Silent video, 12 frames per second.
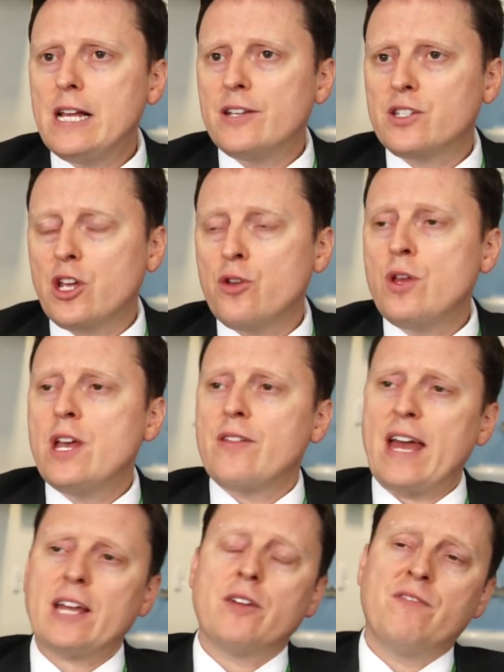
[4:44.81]
So
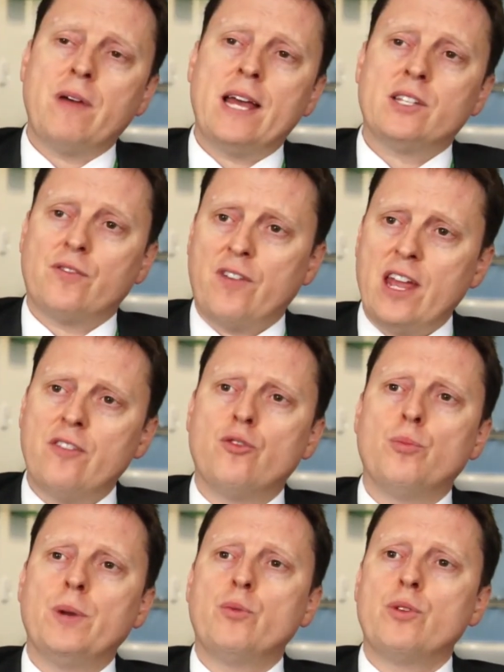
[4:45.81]
that compares
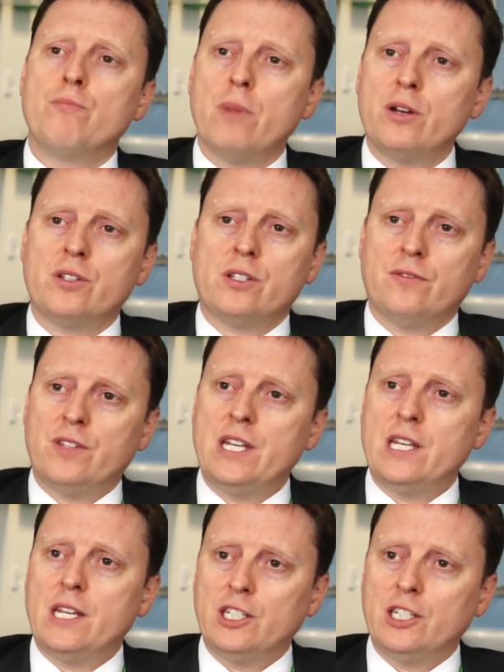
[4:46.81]
favourably with most of the